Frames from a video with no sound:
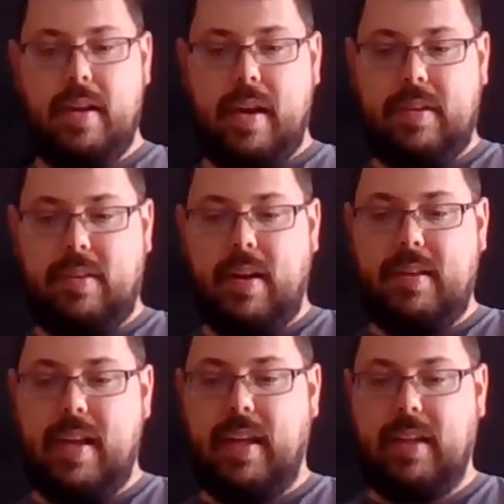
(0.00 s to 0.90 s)
I
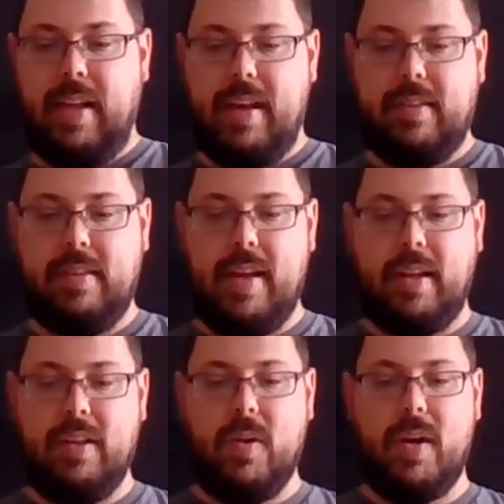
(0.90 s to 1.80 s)
started taking classes
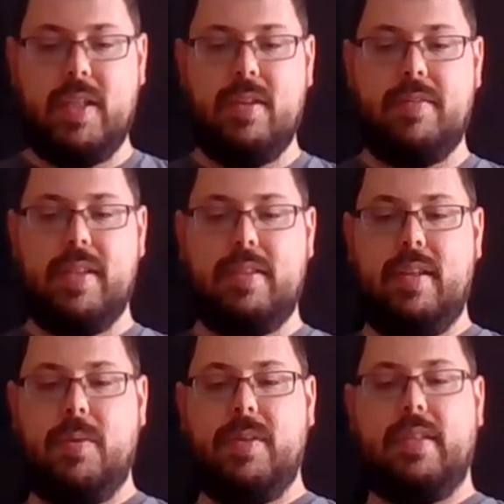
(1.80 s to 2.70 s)
at Concordia
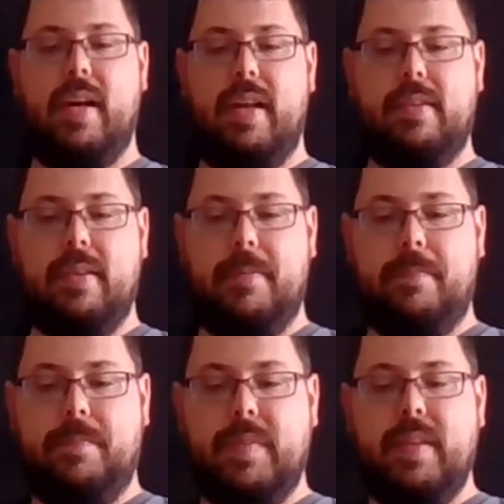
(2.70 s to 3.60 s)
University, Wisconsin.